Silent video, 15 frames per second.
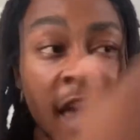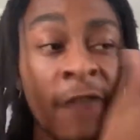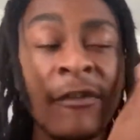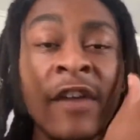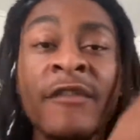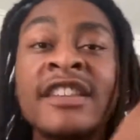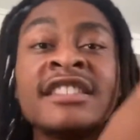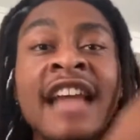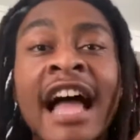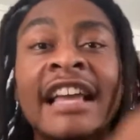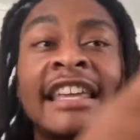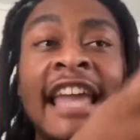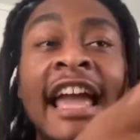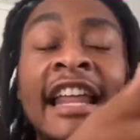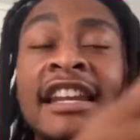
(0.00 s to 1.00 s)
If, if it's
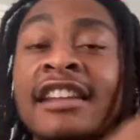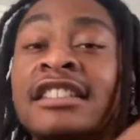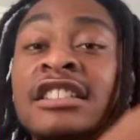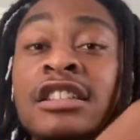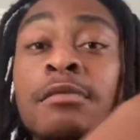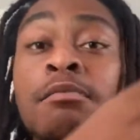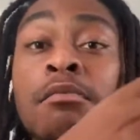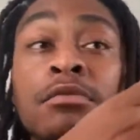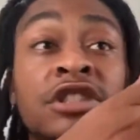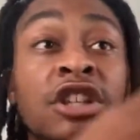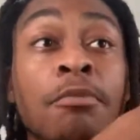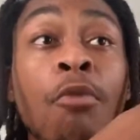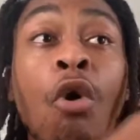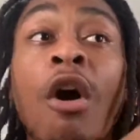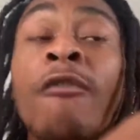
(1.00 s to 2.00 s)
not getting us to,
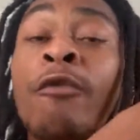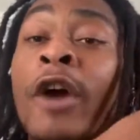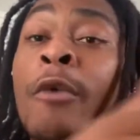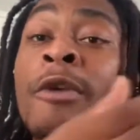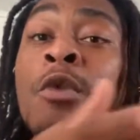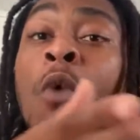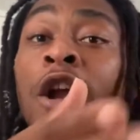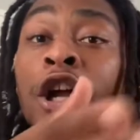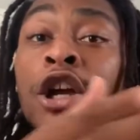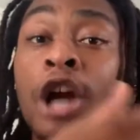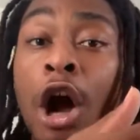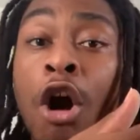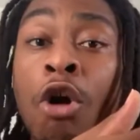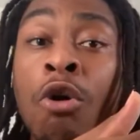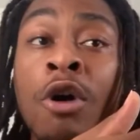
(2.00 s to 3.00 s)
to more of where we want to
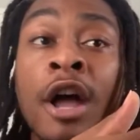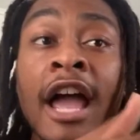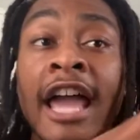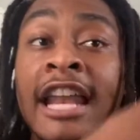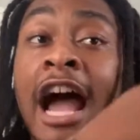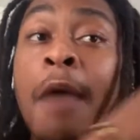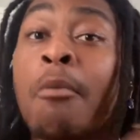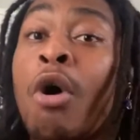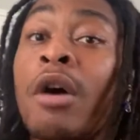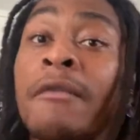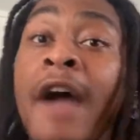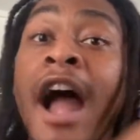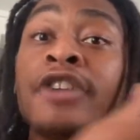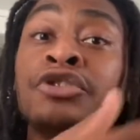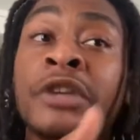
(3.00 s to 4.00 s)
go and our more
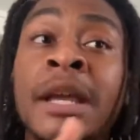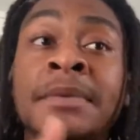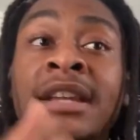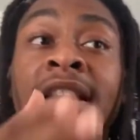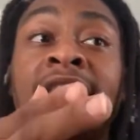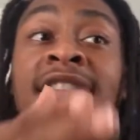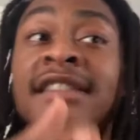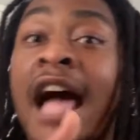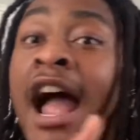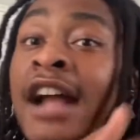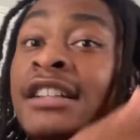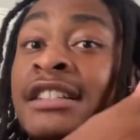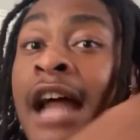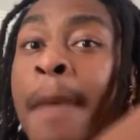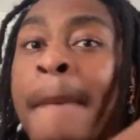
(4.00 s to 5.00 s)
of our dreams and our
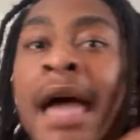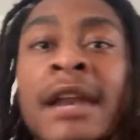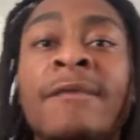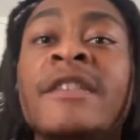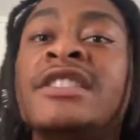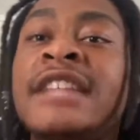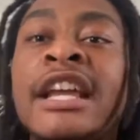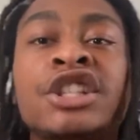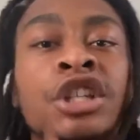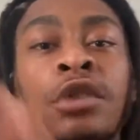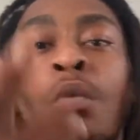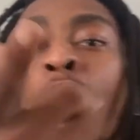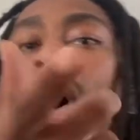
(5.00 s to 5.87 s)
desires and our manifestation,